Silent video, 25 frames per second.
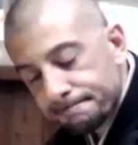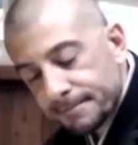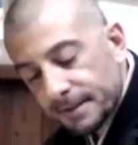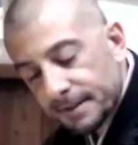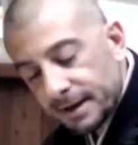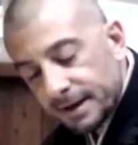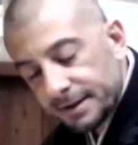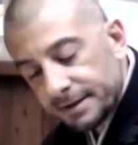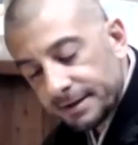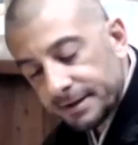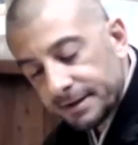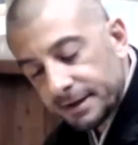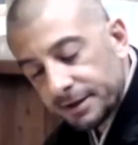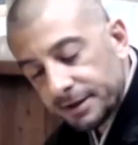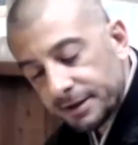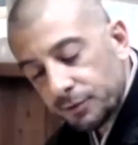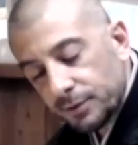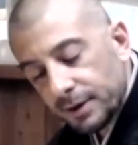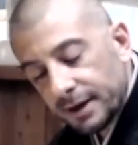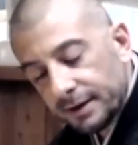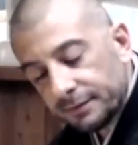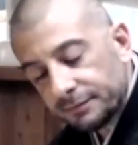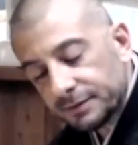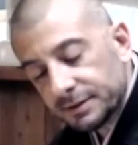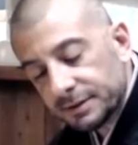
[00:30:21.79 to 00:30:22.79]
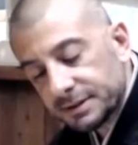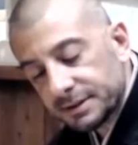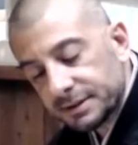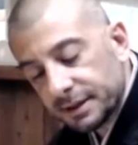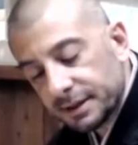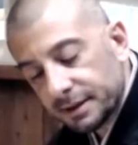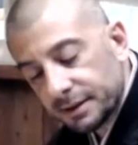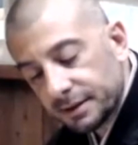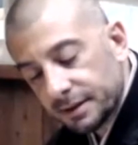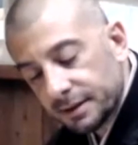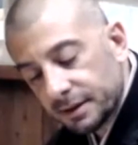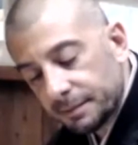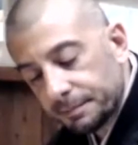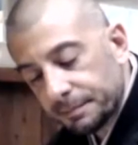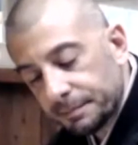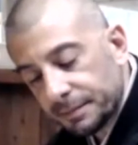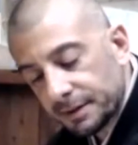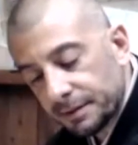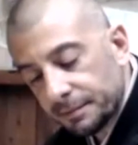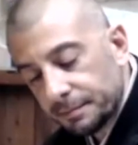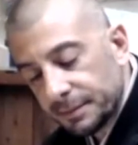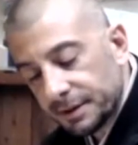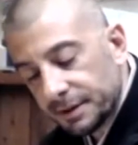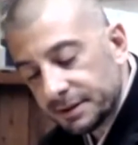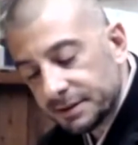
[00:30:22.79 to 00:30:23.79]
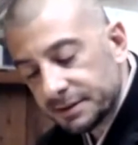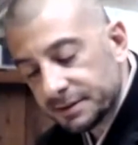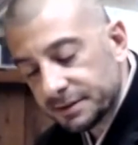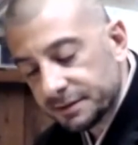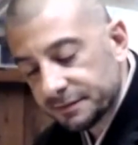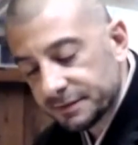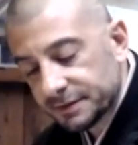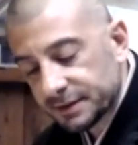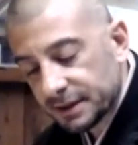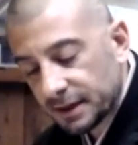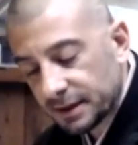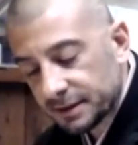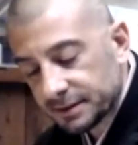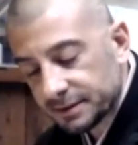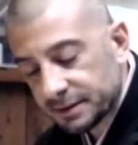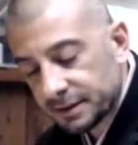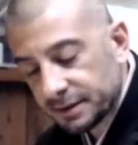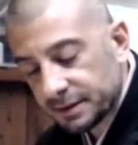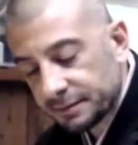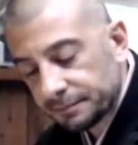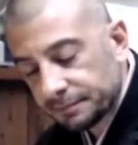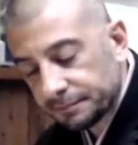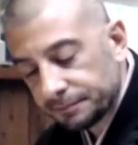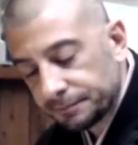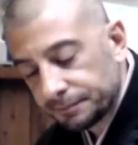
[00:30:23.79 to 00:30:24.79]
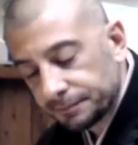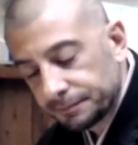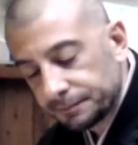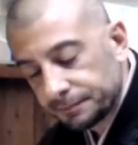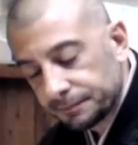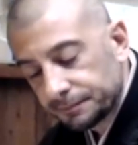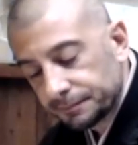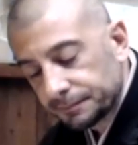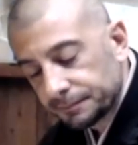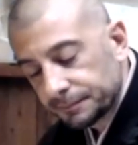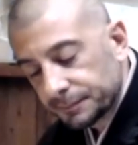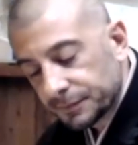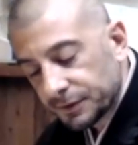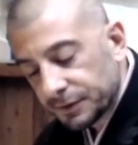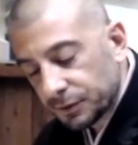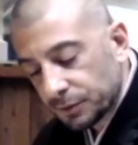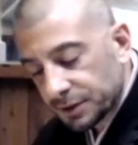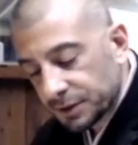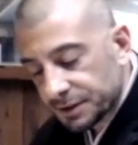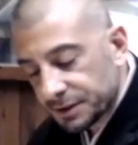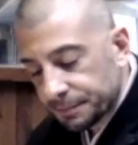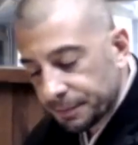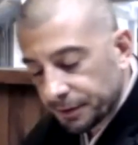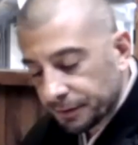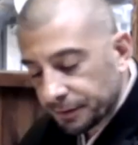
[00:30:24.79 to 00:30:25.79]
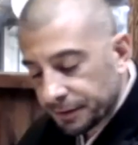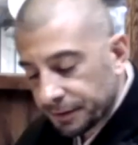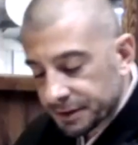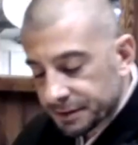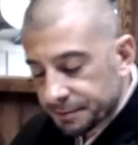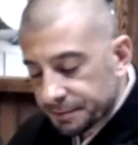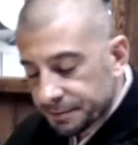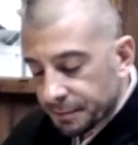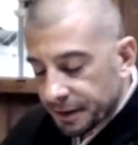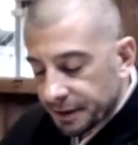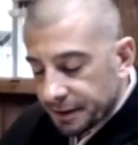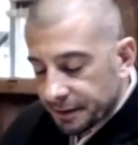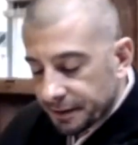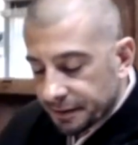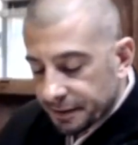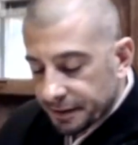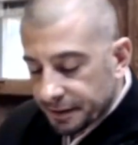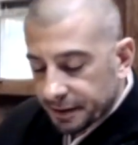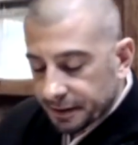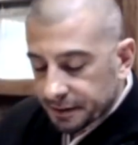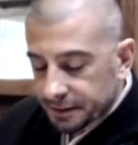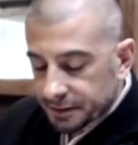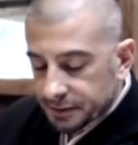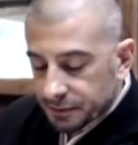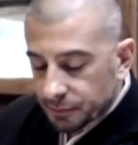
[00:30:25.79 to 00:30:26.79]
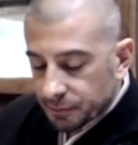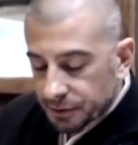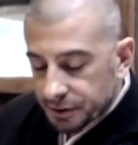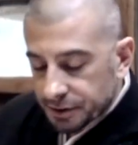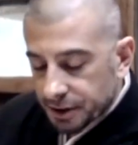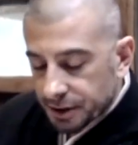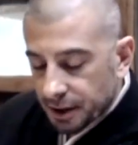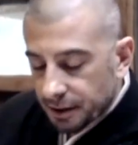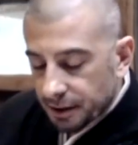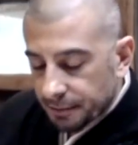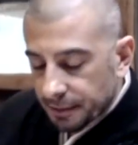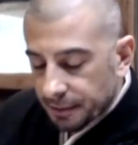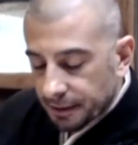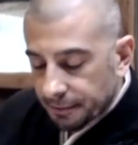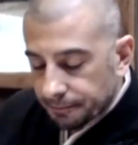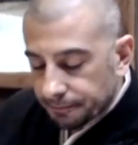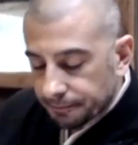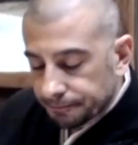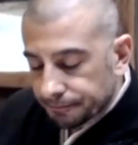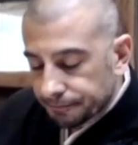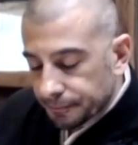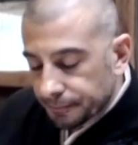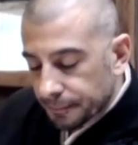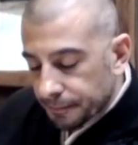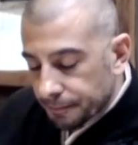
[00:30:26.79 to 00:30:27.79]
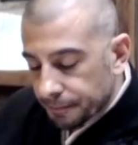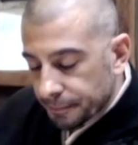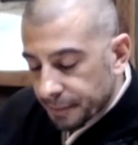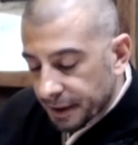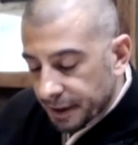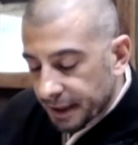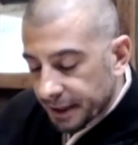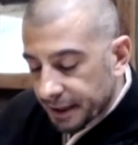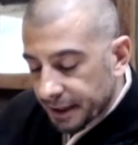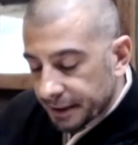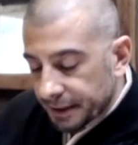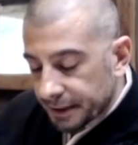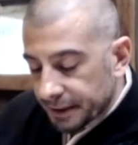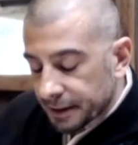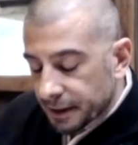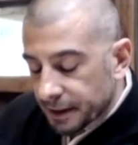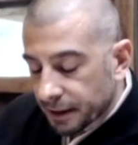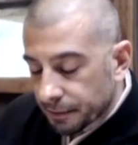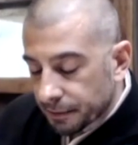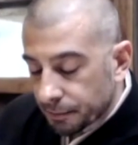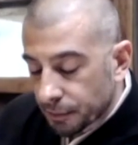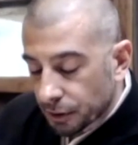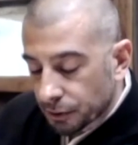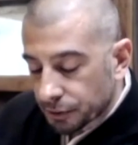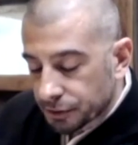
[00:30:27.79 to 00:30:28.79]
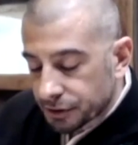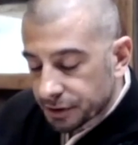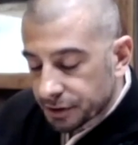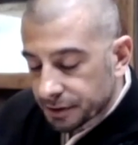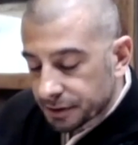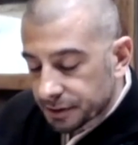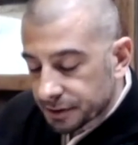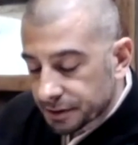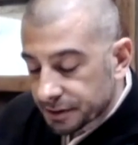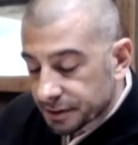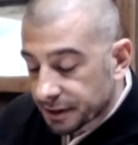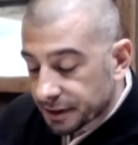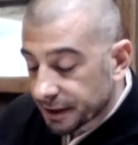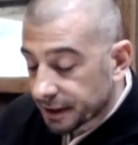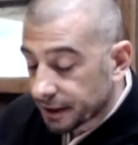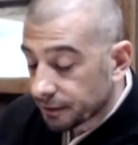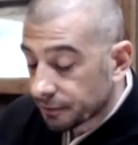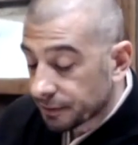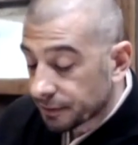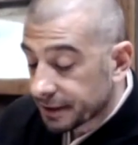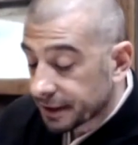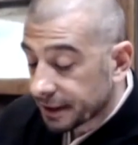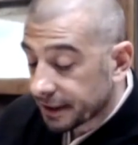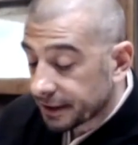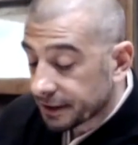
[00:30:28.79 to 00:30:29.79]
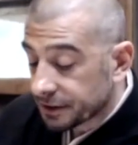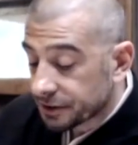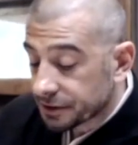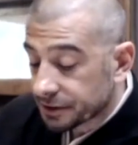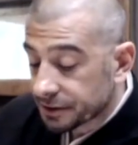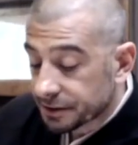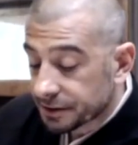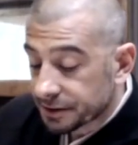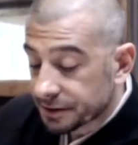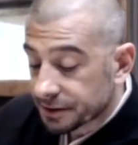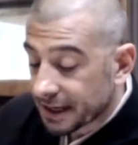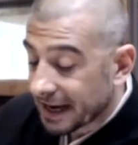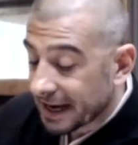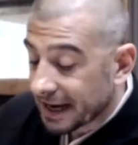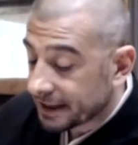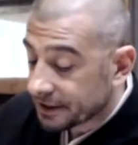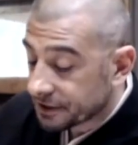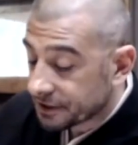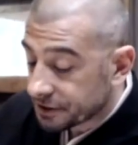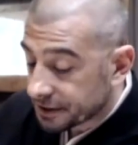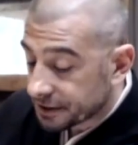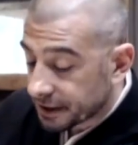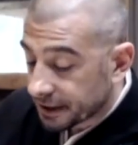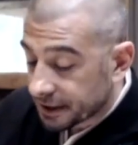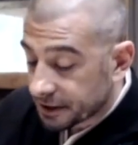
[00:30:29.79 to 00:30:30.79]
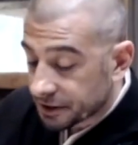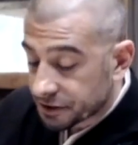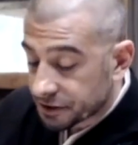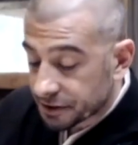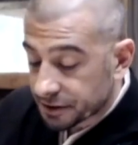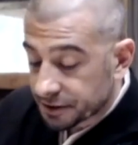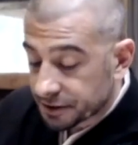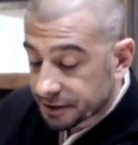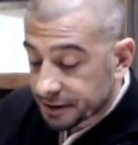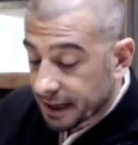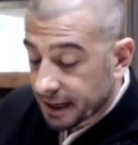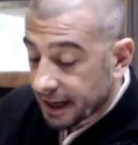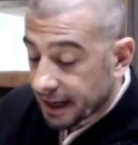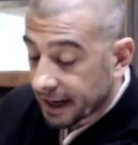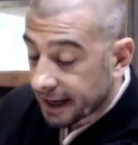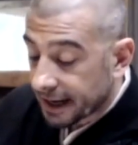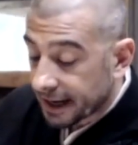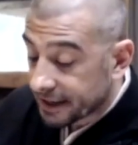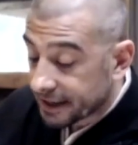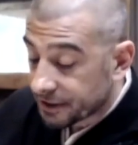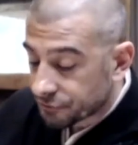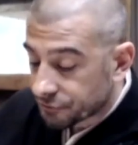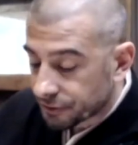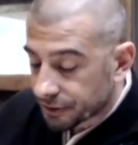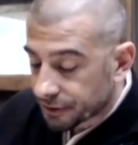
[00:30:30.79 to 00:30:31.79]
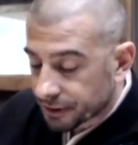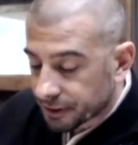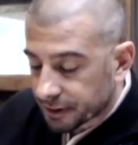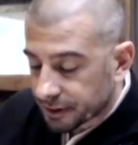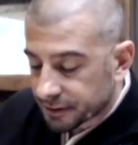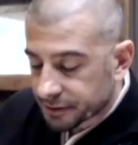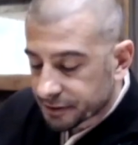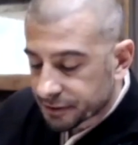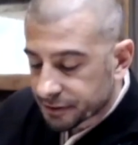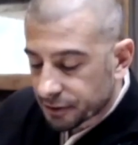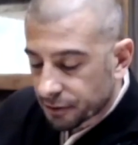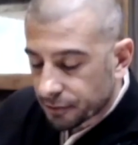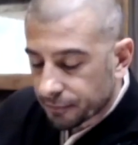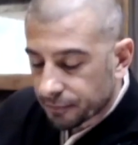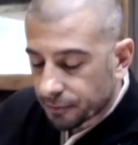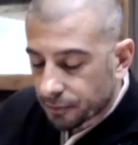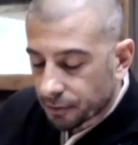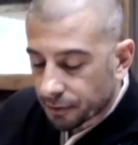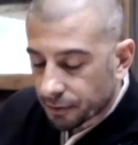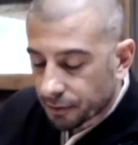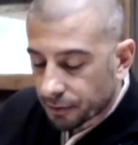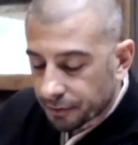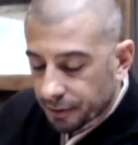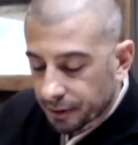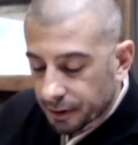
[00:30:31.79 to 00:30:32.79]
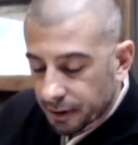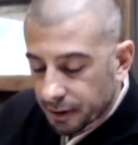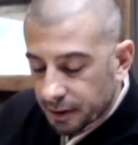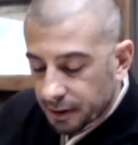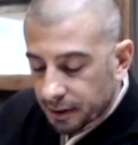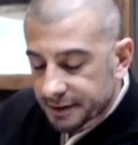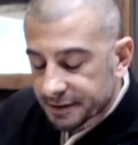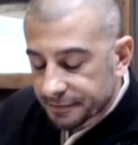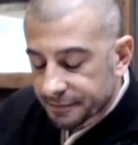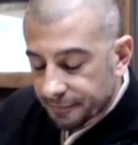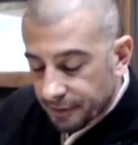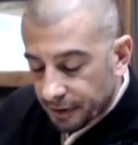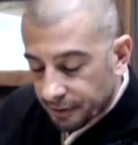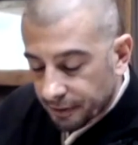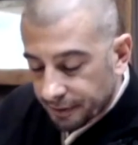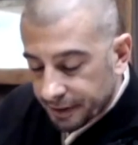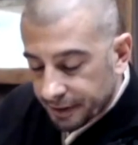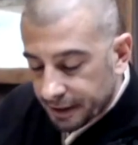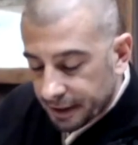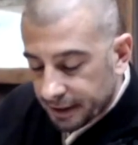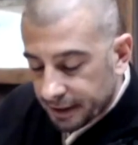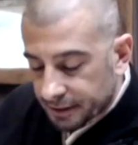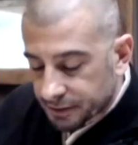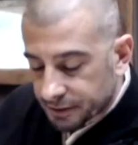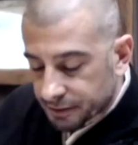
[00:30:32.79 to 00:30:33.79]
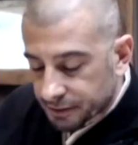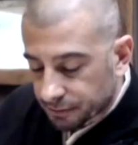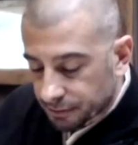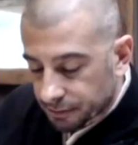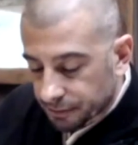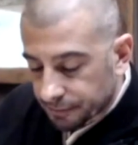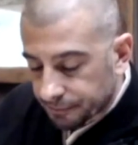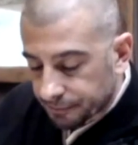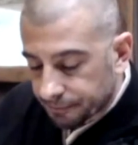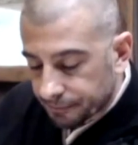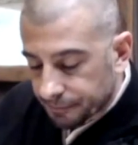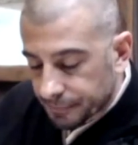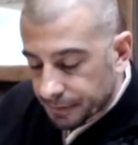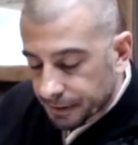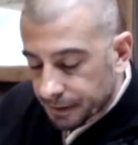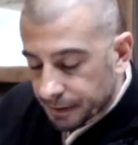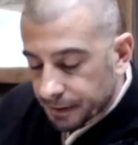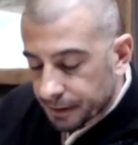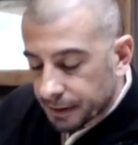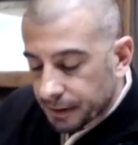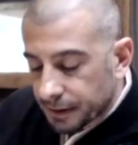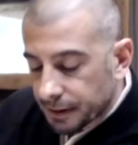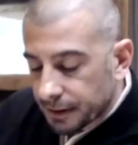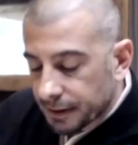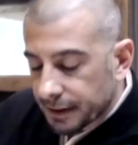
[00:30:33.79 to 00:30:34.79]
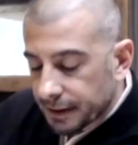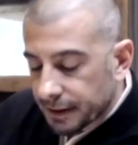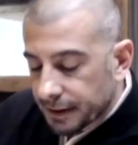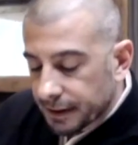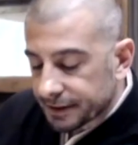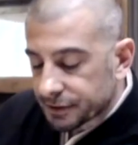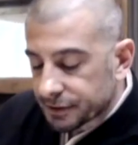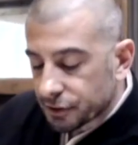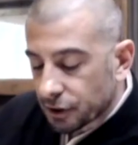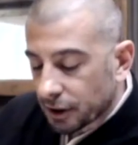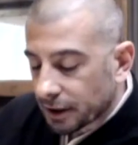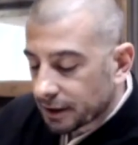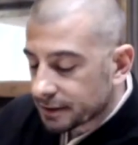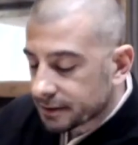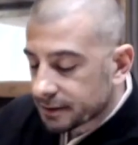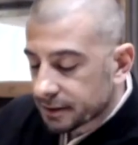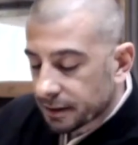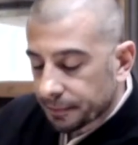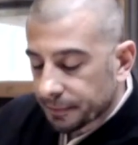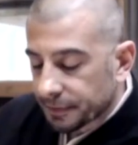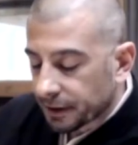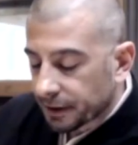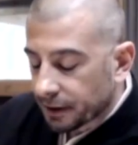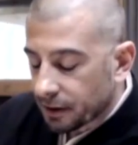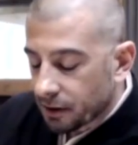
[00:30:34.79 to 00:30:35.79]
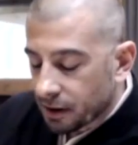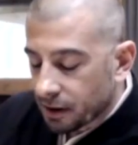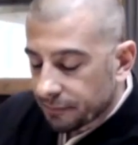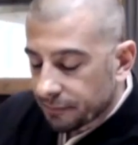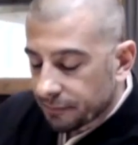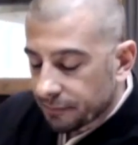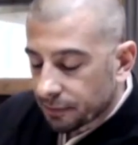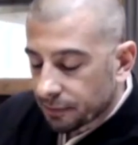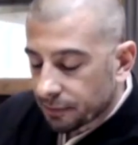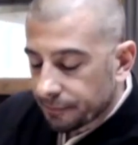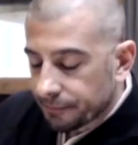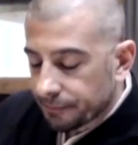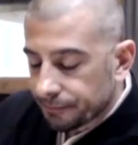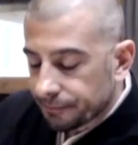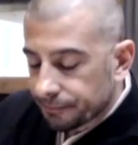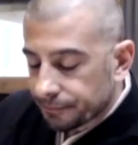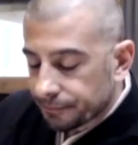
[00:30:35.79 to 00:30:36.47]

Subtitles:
And yet you have to stand up in the midst of Zazen. You experience many things which come up: pain, emotions, irritations, agitations, hatred, and so forth. It's very natural. It's not something awful.